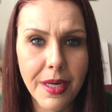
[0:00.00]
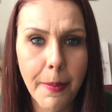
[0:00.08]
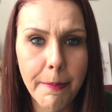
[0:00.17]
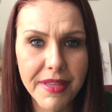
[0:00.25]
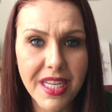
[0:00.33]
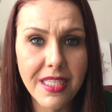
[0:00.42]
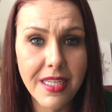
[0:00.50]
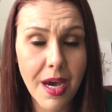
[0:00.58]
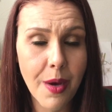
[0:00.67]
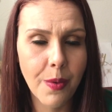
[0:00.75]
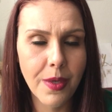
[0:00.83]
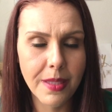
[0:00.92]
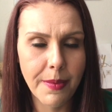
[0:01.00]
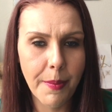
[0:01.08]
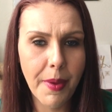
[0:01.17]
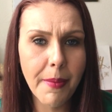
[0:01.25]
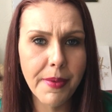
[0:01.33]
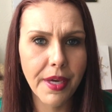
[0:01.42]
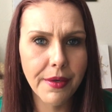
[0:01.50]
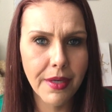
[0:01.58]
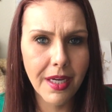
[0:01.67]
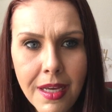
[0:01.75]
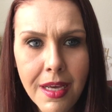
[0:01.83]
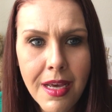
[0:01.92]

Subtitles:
I'll blend out while I'm in public, right?